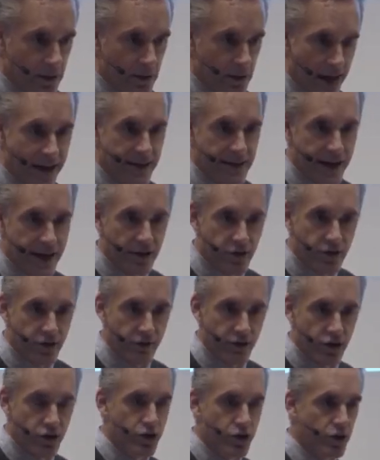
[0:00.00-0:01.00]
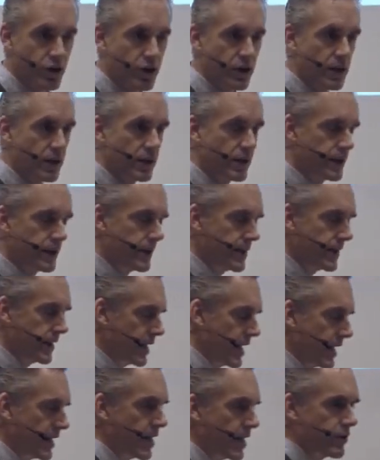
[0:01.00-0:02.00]
That's extroversion.
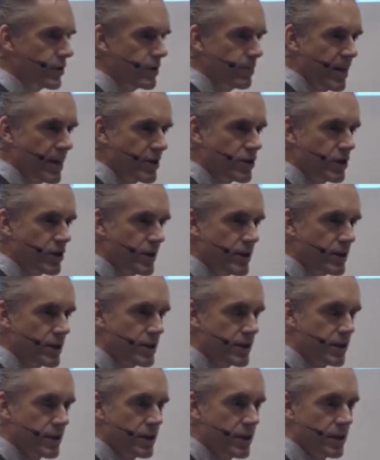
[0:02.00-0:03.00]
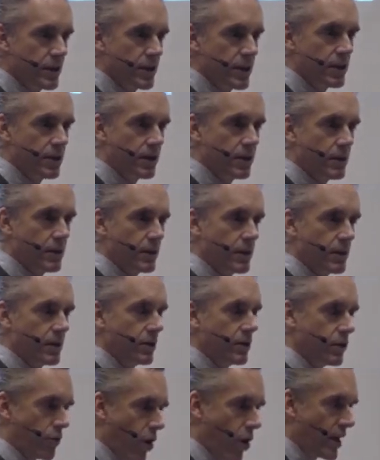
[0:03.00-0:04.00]
Another dimension is
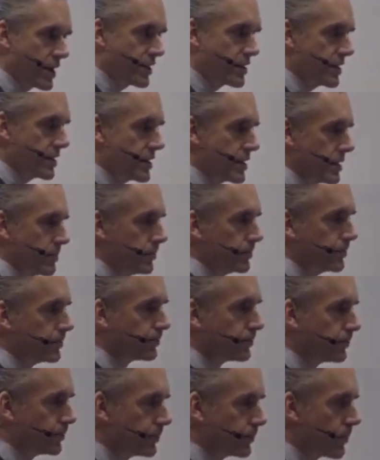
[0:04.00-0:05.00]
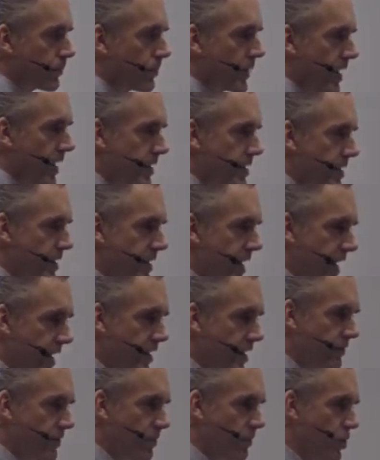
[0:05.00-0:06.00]
neuroticism. It's a
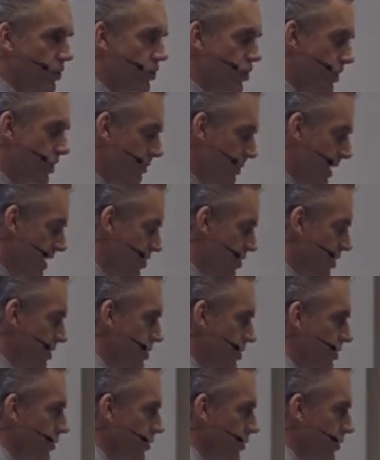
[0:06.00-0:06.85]
negative emotion dimension.